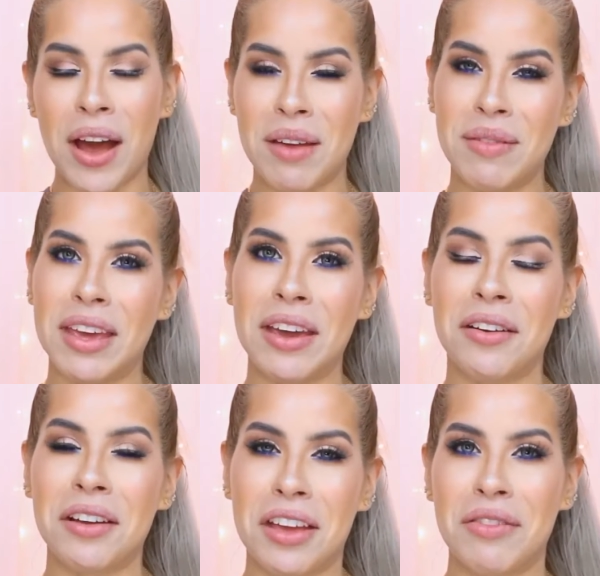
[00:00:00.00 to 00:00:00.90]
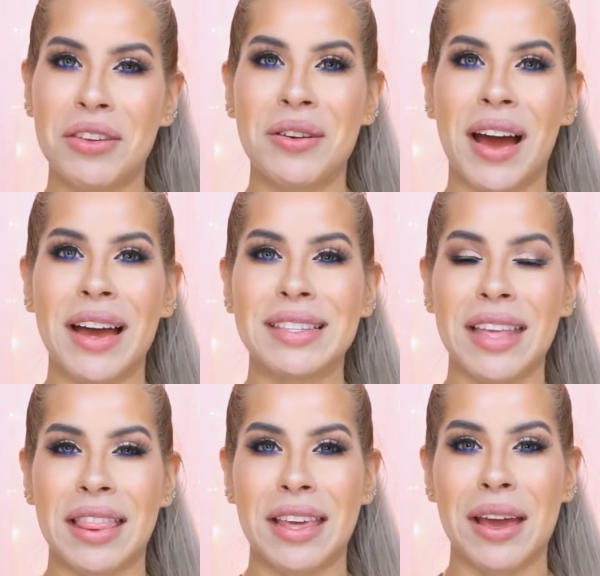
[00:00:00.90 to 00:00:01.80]
I'm here giving you guys
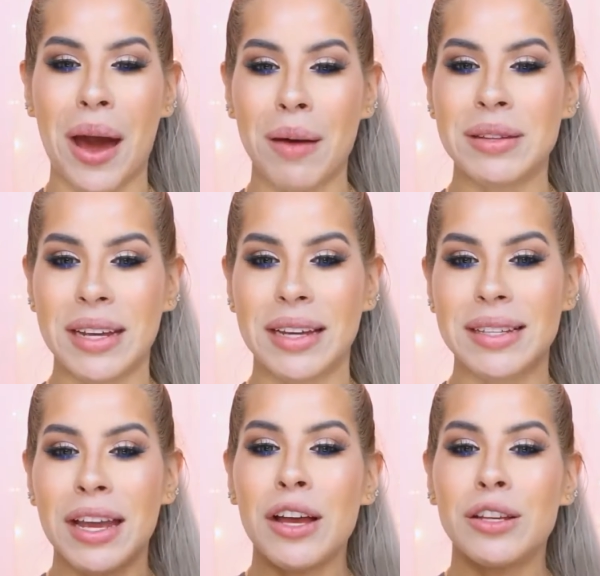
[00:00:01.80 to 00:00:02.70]
the update.